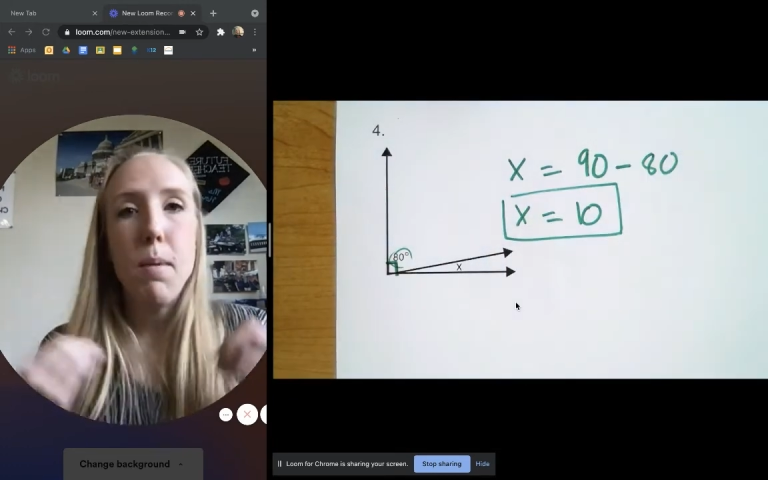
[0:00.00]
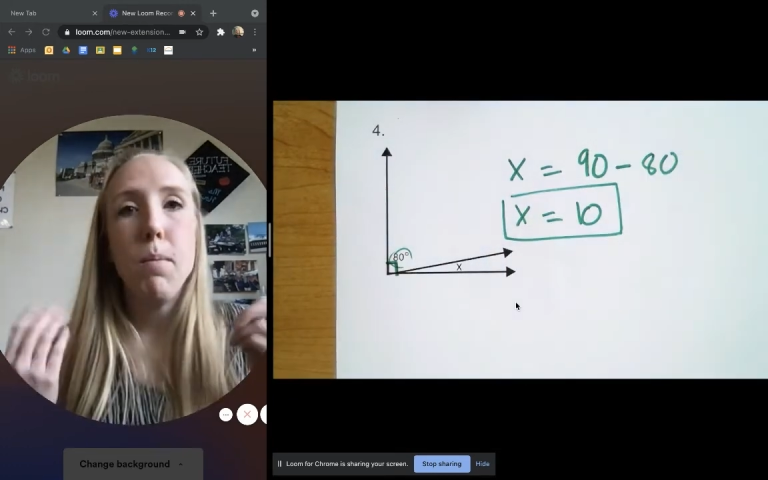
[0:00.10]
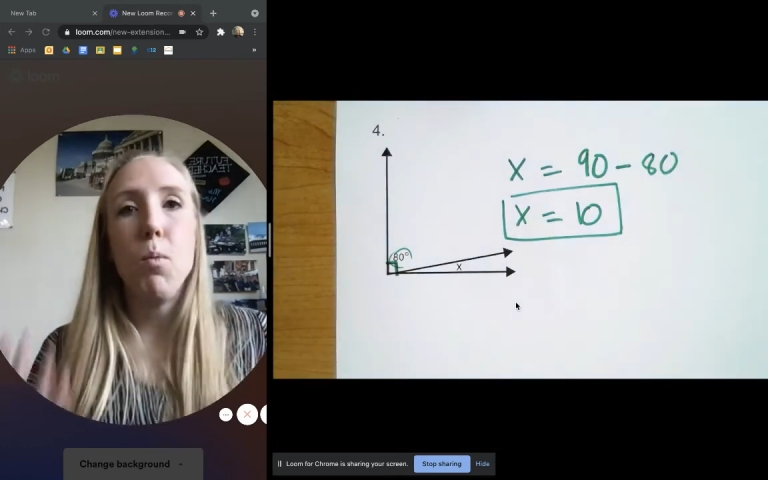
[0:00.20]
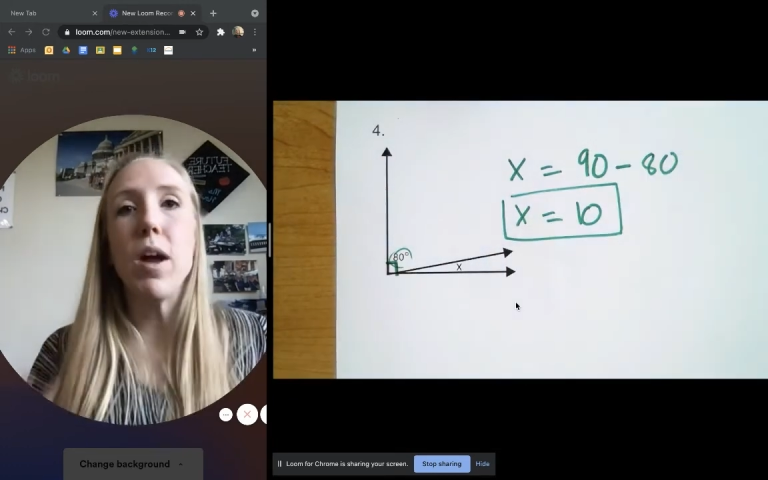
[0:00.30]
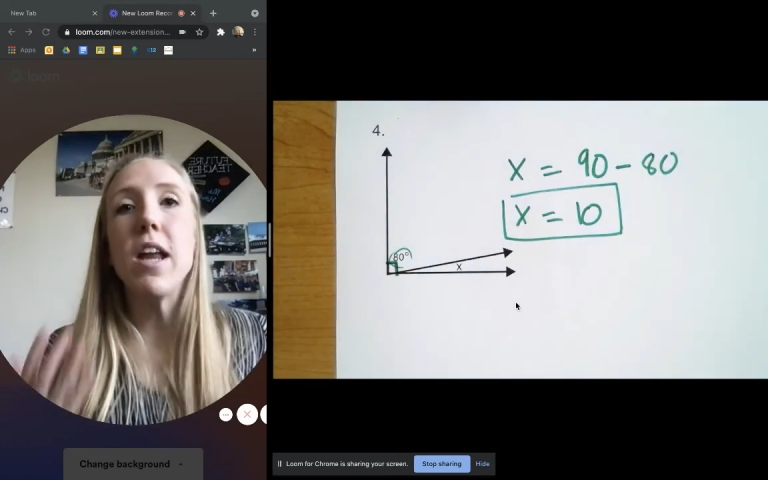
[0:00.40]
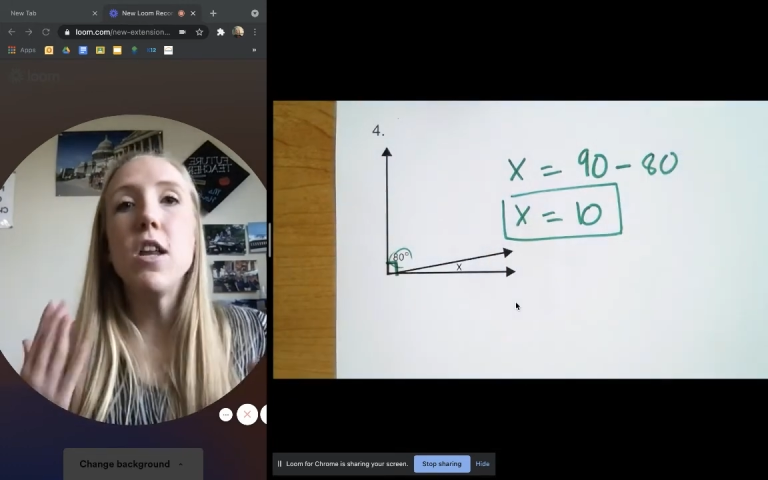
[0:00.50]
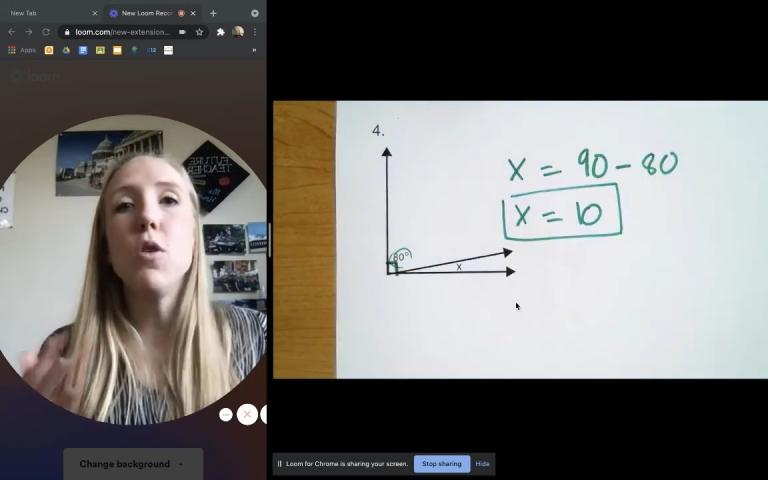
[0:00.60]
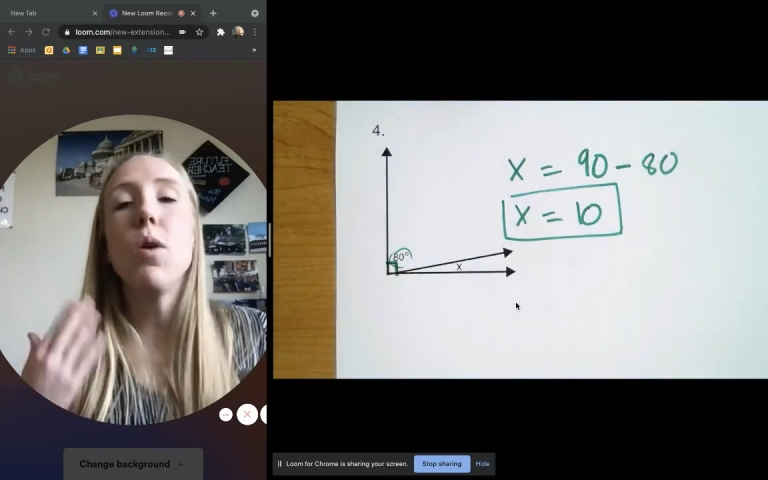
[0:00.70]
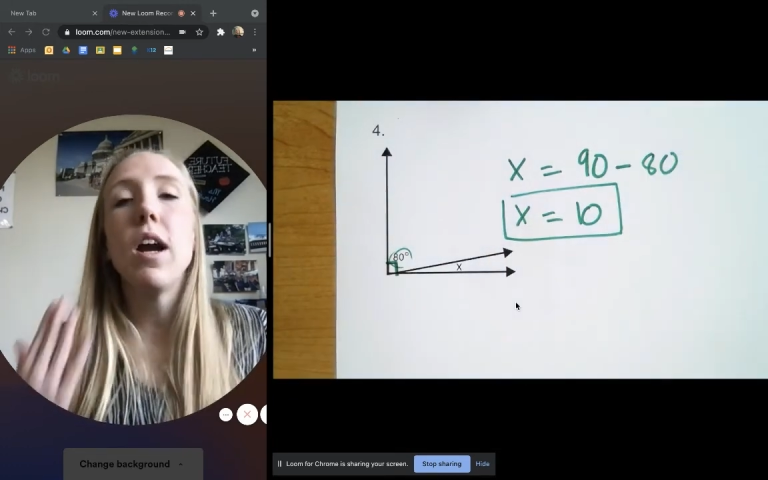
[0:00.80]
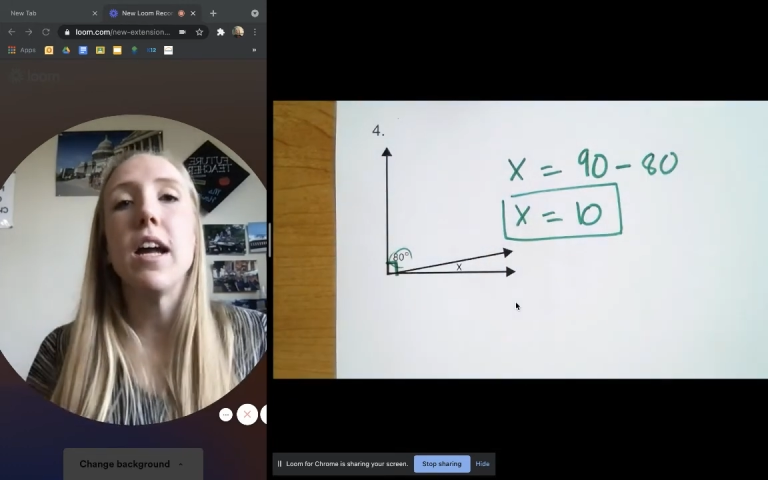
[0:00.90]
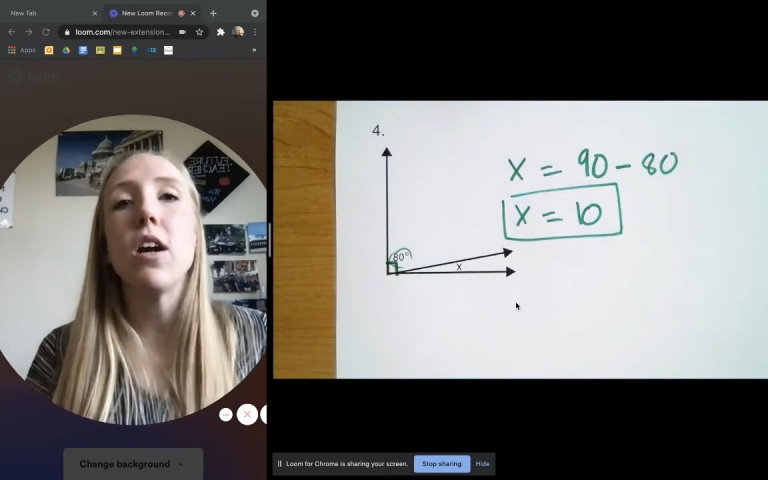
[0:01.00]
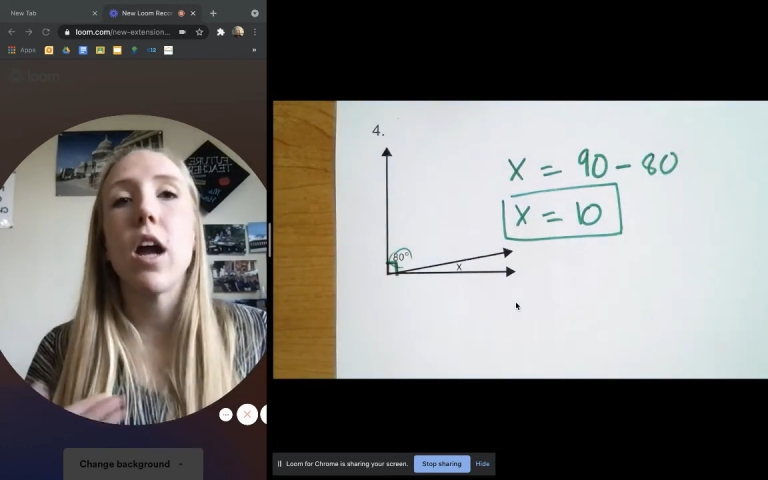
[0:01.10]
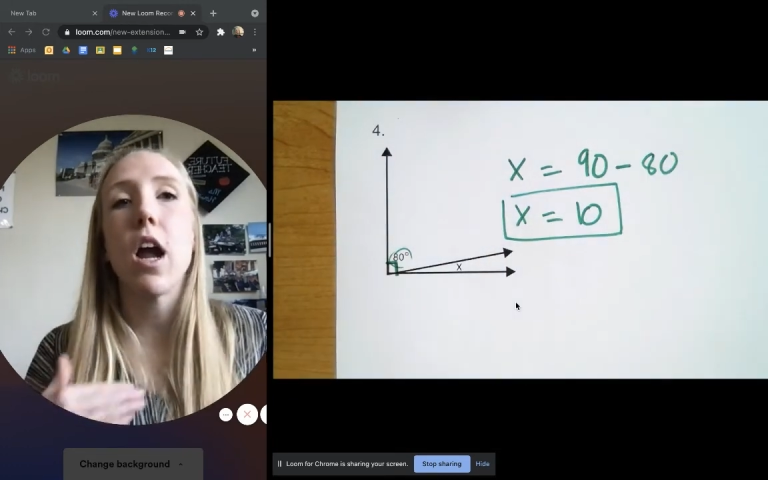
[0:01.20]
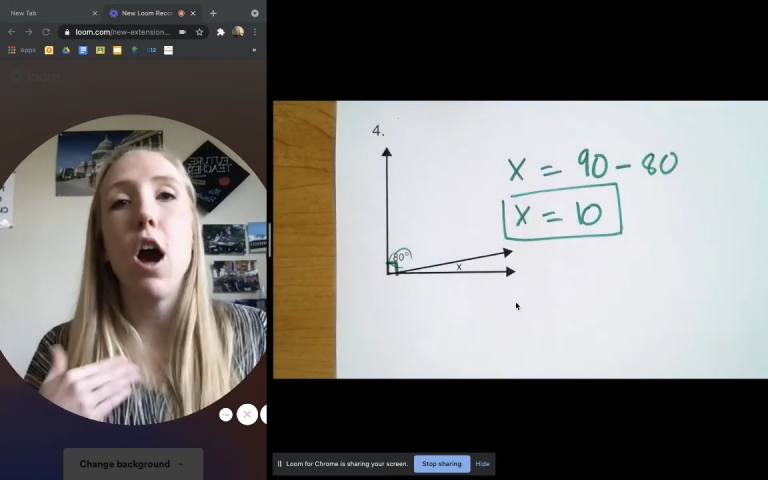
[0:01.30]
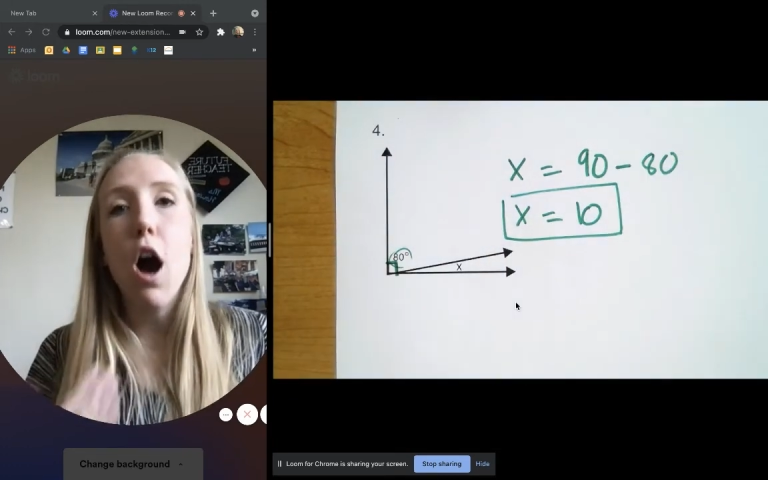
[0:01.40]
when you are
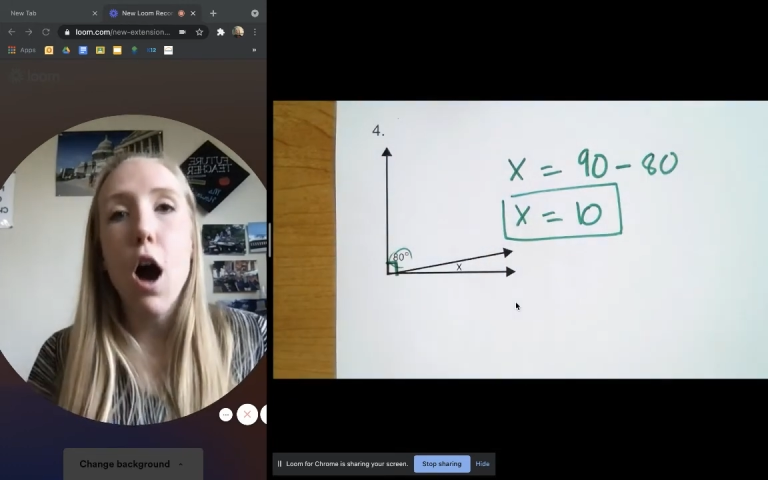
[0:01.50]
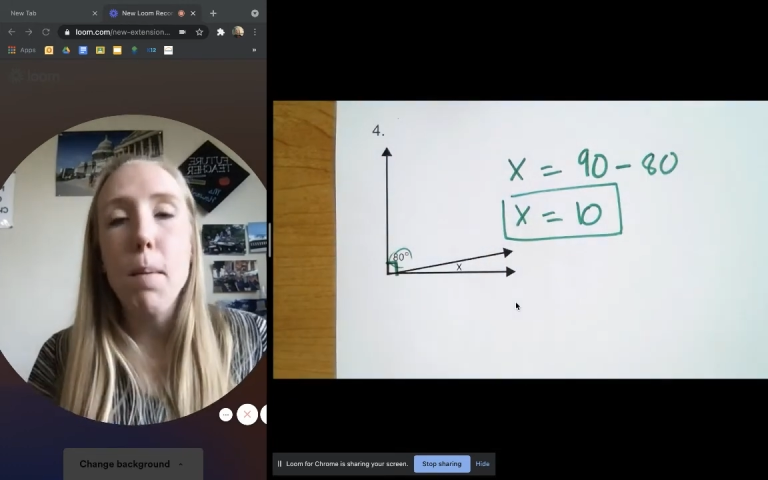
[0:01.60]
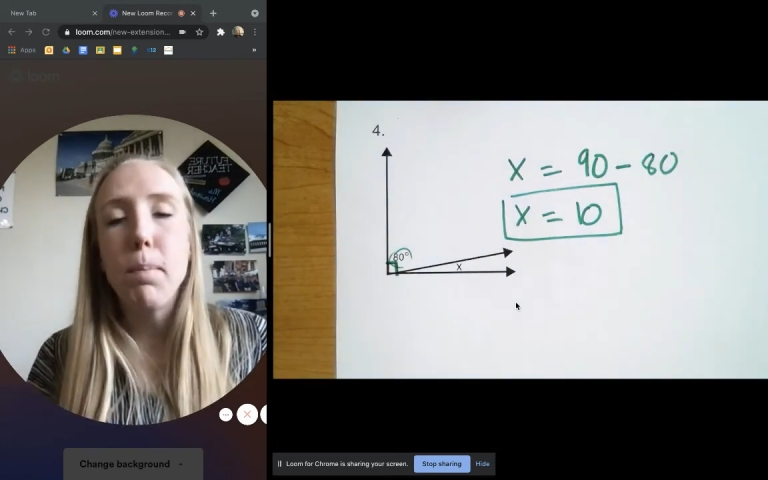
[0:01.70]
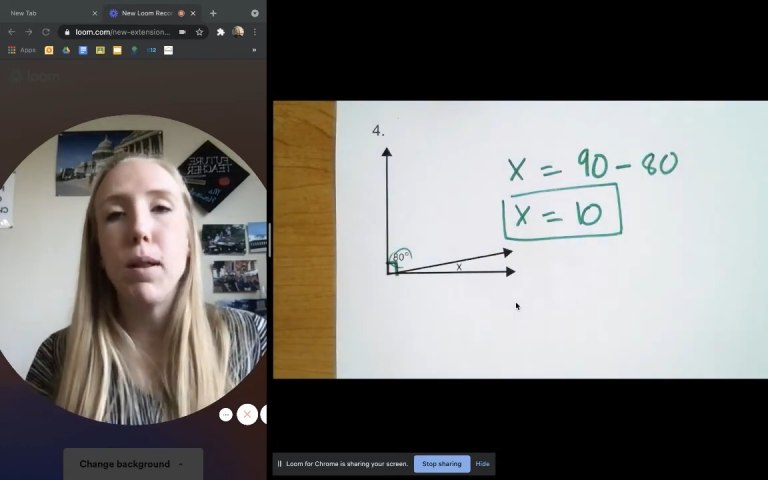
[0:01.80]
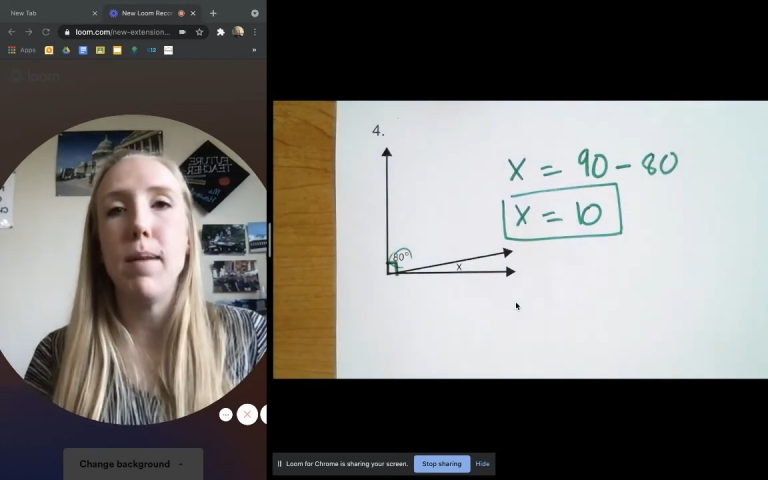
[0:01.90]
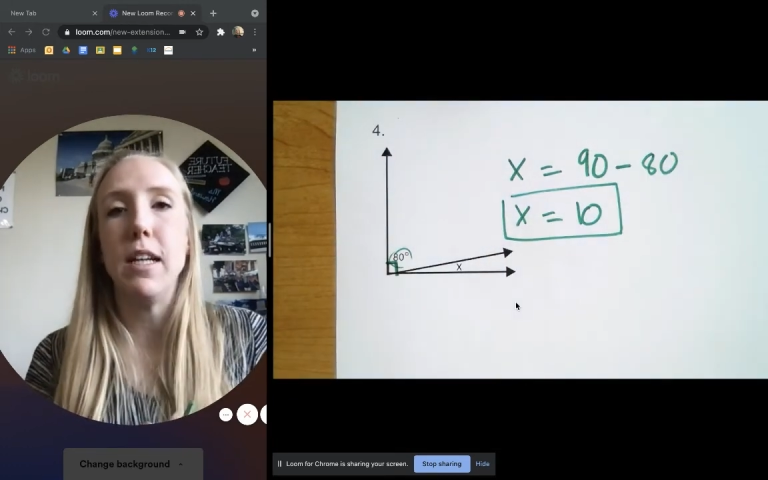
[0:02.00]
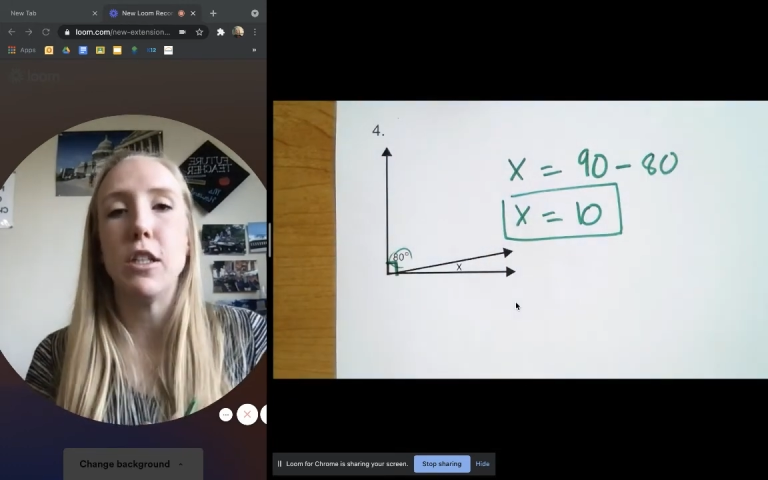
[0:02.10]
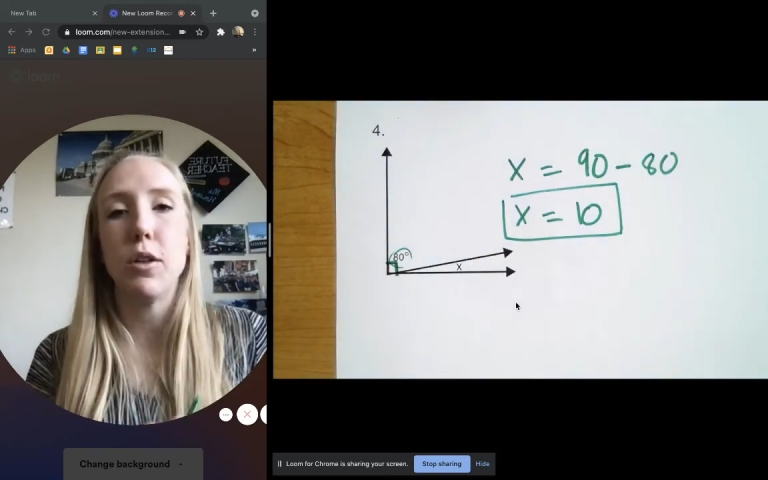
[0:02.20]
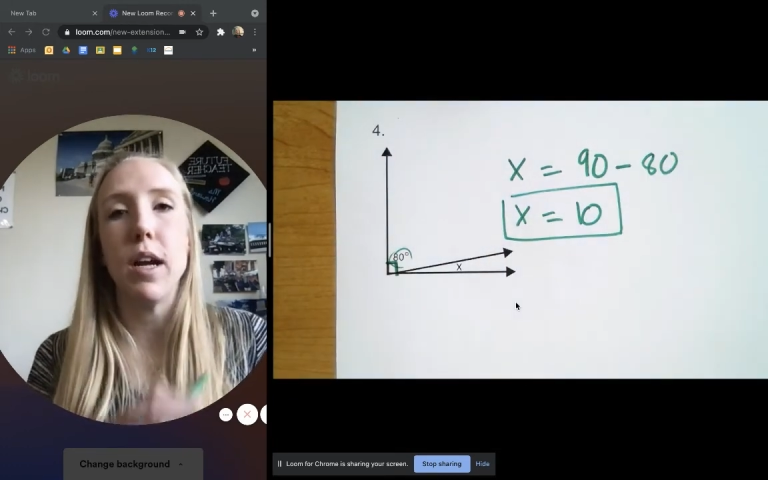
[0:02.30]
hearing complementary